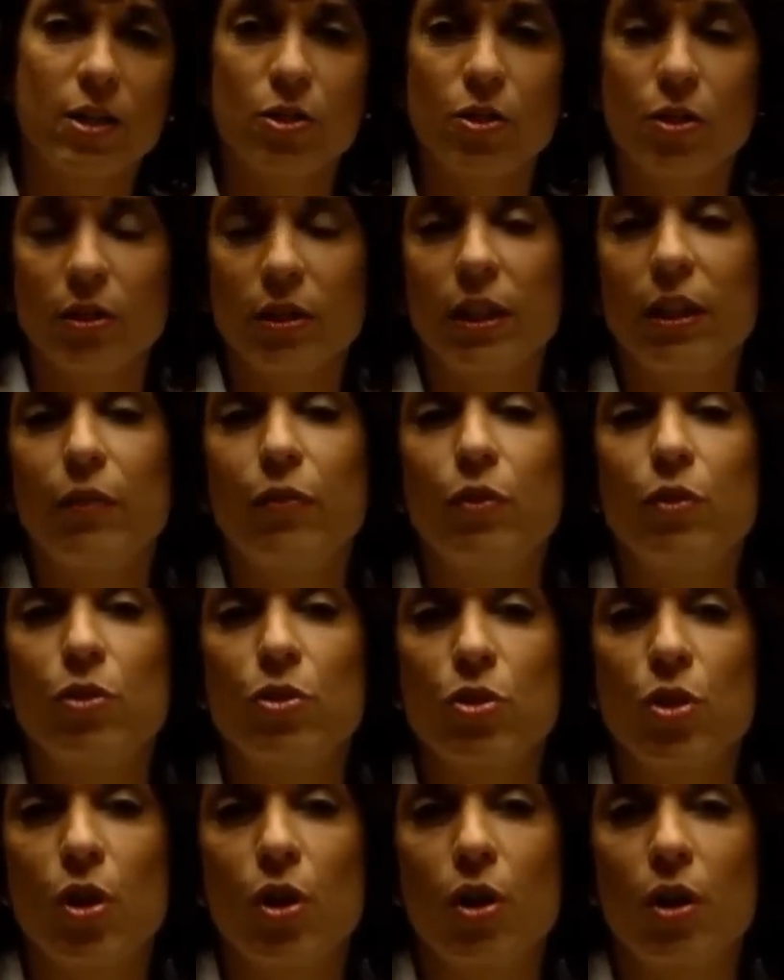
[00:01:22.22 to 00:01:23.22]
Certainly if you
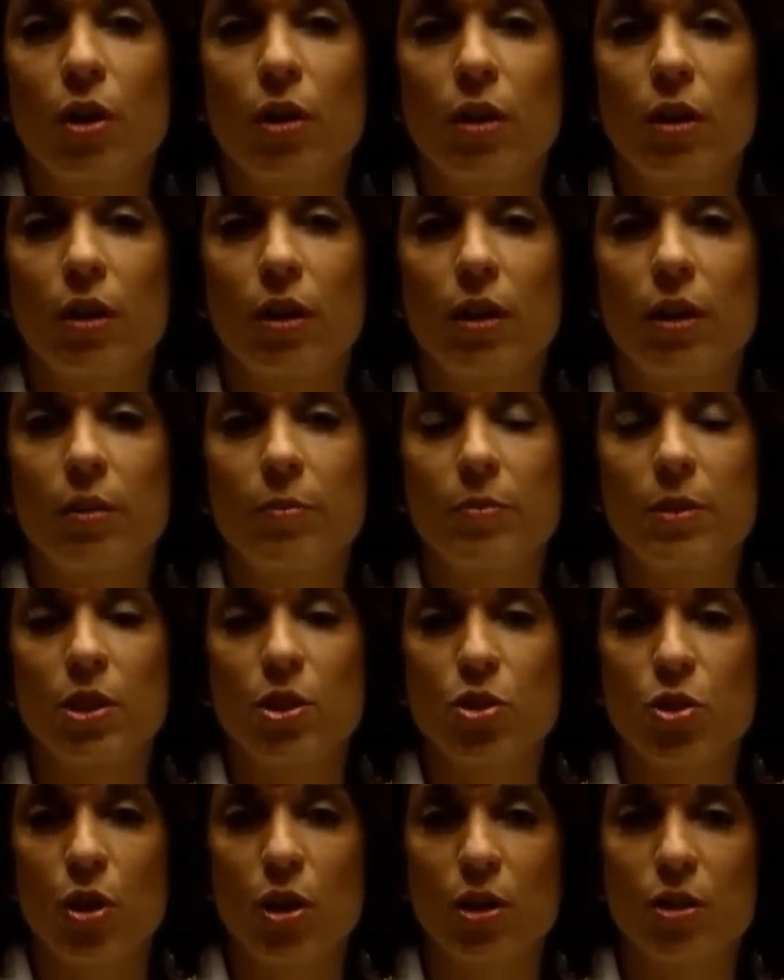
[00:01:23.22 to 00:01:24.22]
saw
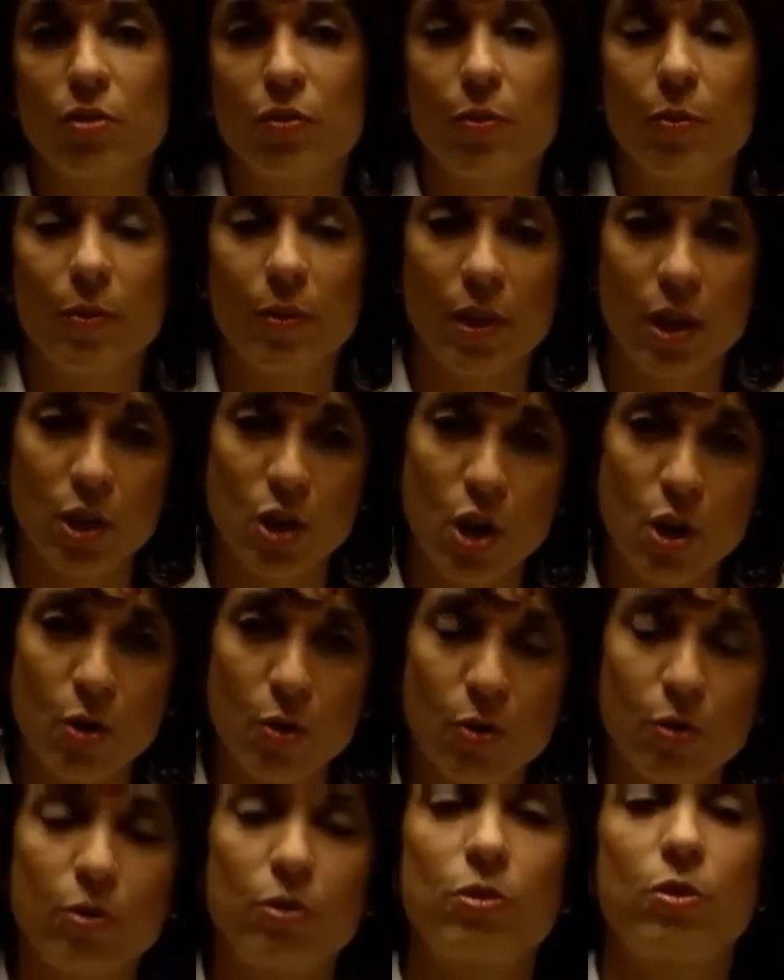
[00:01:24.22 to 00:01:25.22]
discharge from the
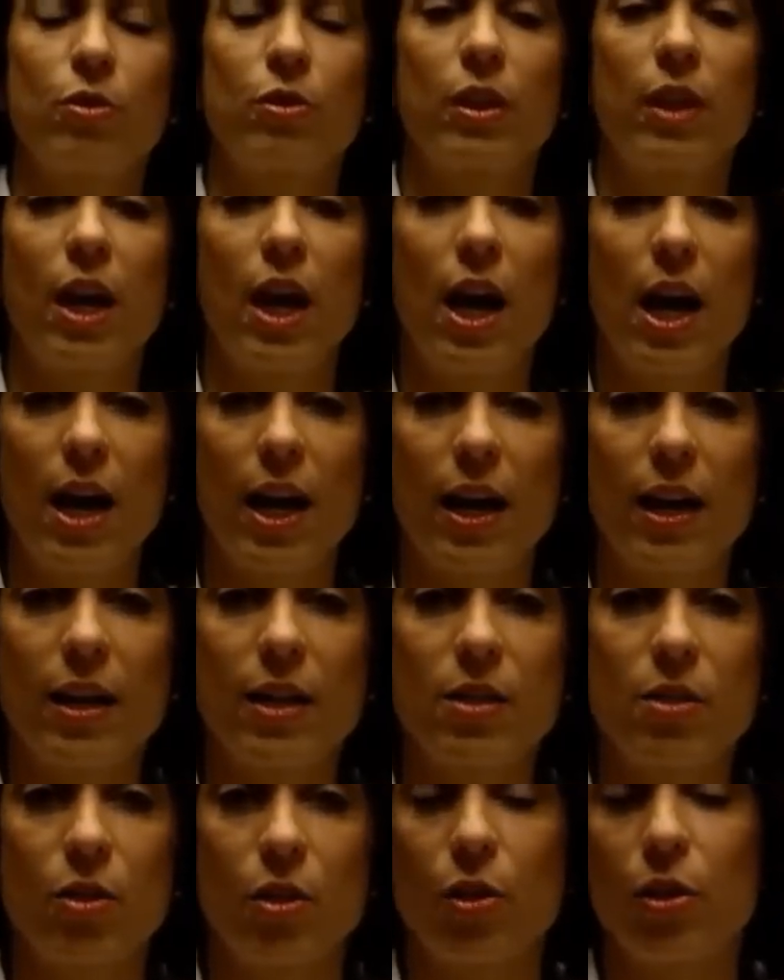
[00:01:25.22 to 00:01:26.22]
nose or the
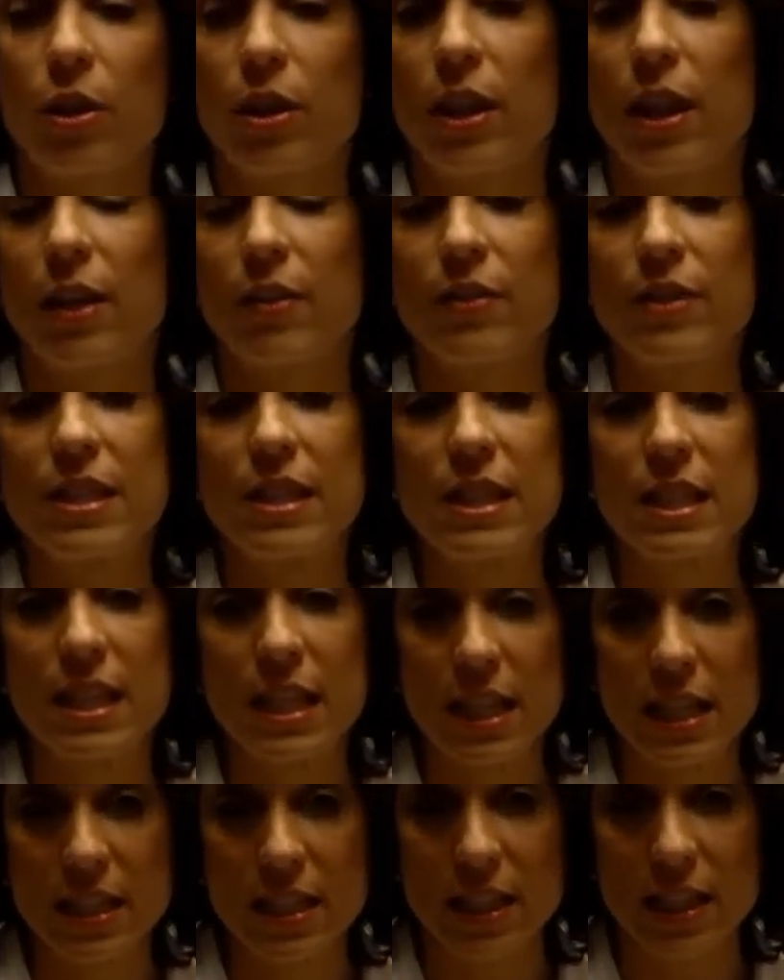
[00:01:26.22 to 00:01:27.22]
eyes, or heard a lot of
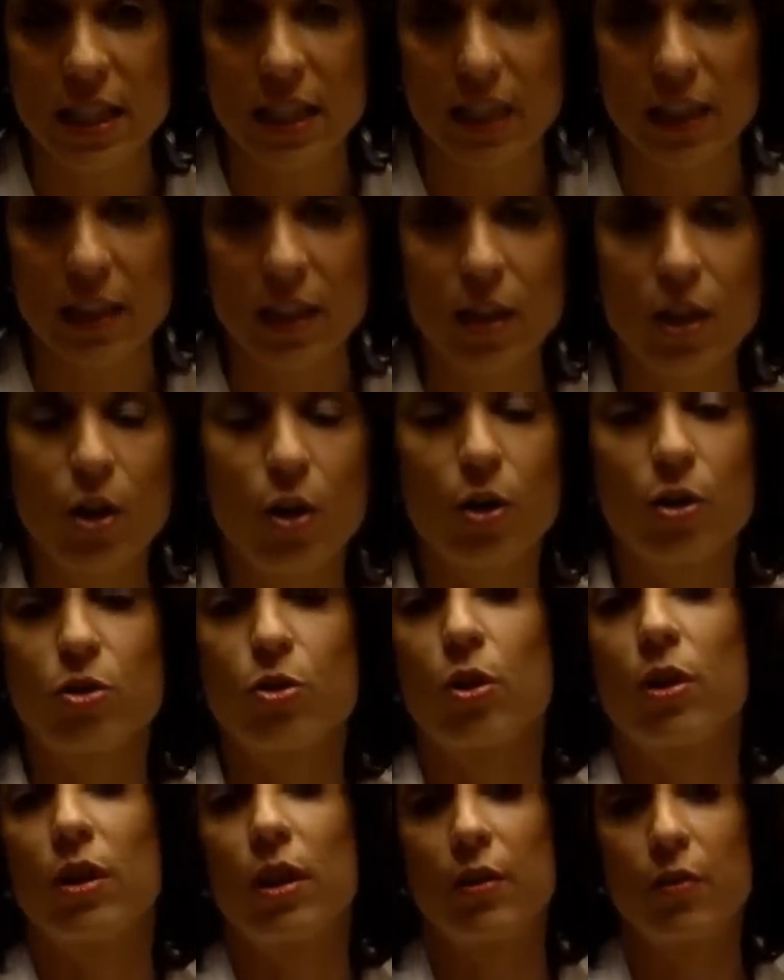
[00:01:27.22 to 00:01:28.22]
sneezing, or
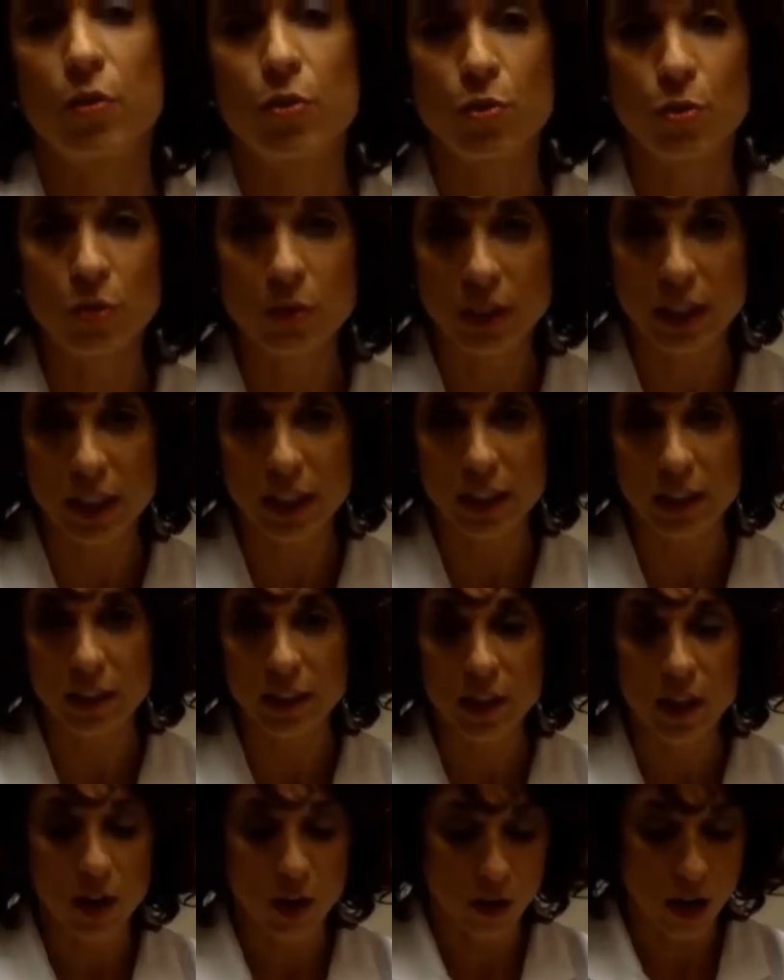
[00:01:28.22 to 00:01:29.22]
saw a lot of drooling,
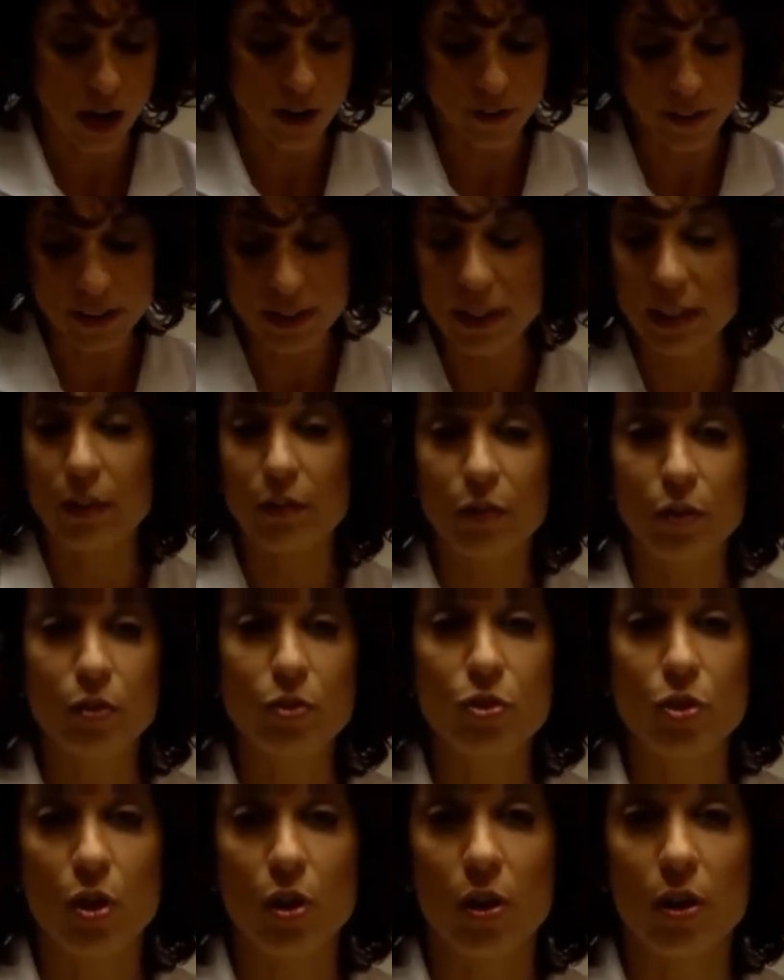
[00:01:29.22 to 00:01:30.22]
or obviously if you
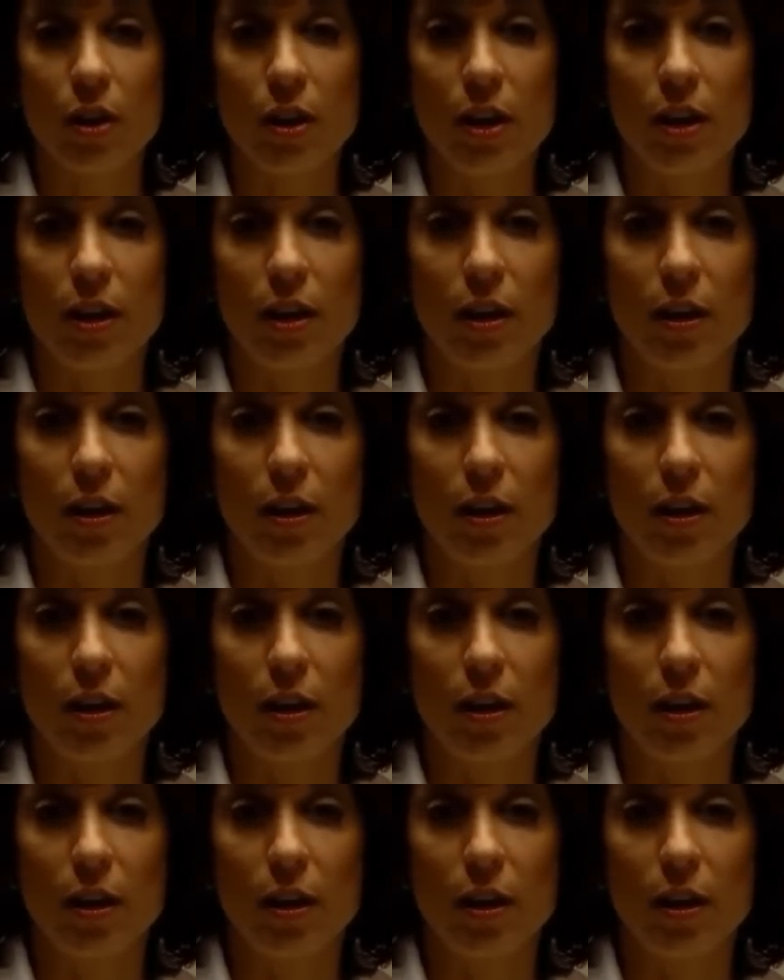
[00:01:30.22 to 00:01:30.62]
saw